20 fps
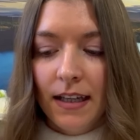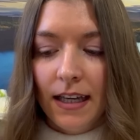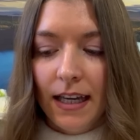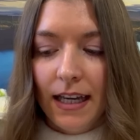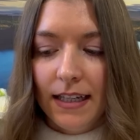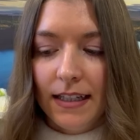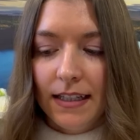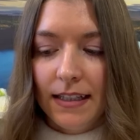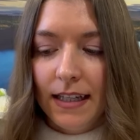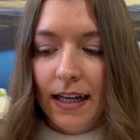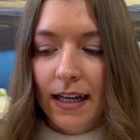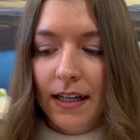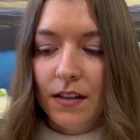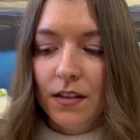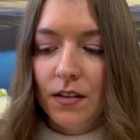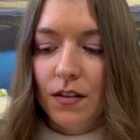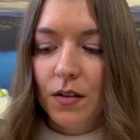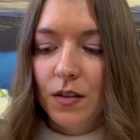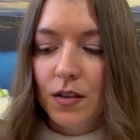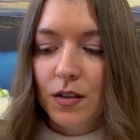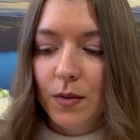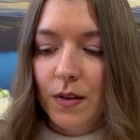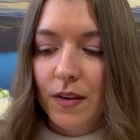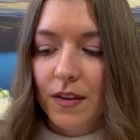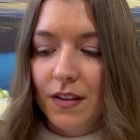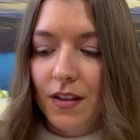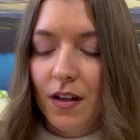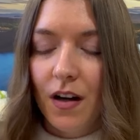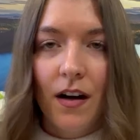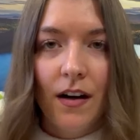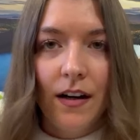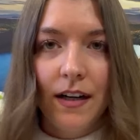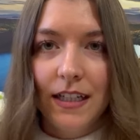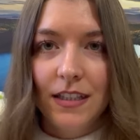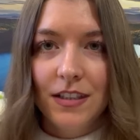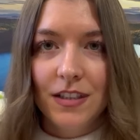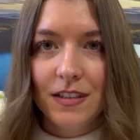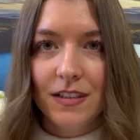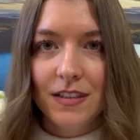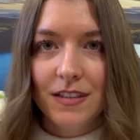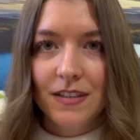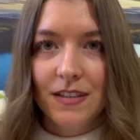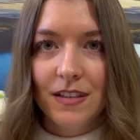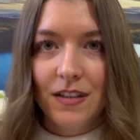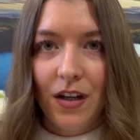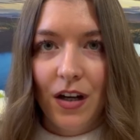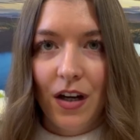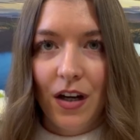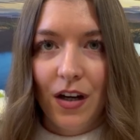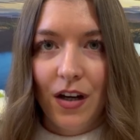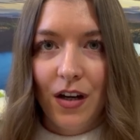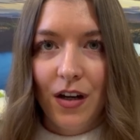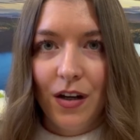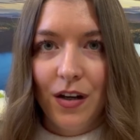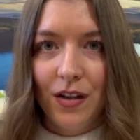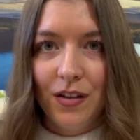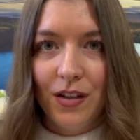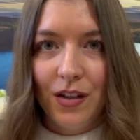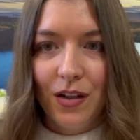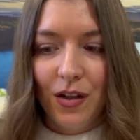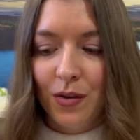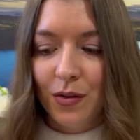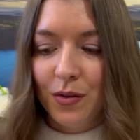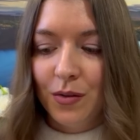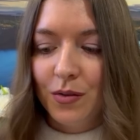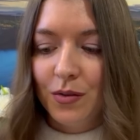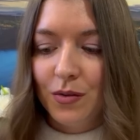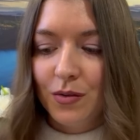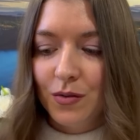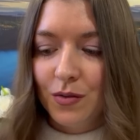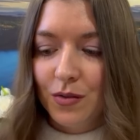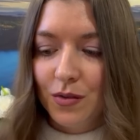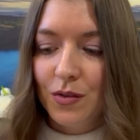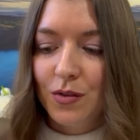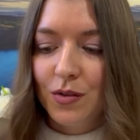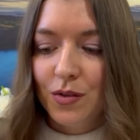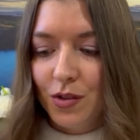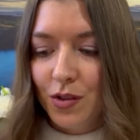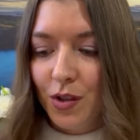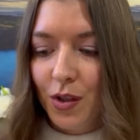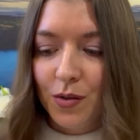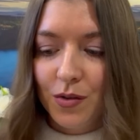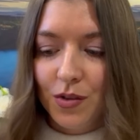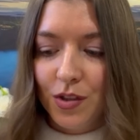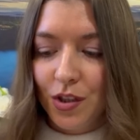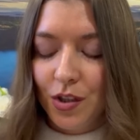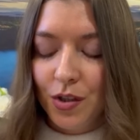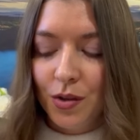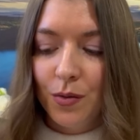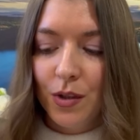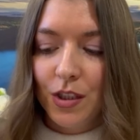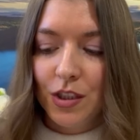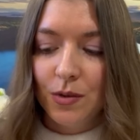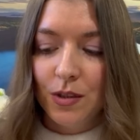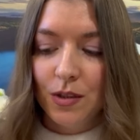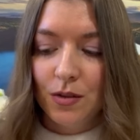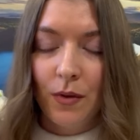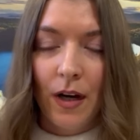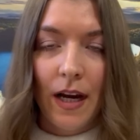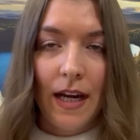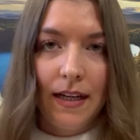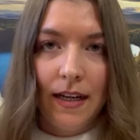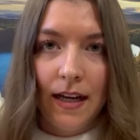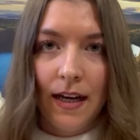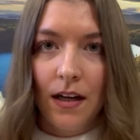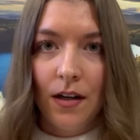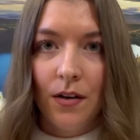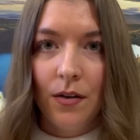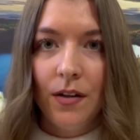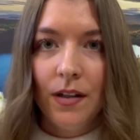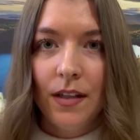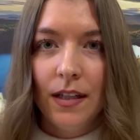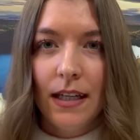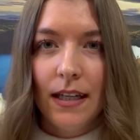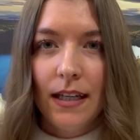And it kind of goes with the card I just, you know, showed you, which was Right Now.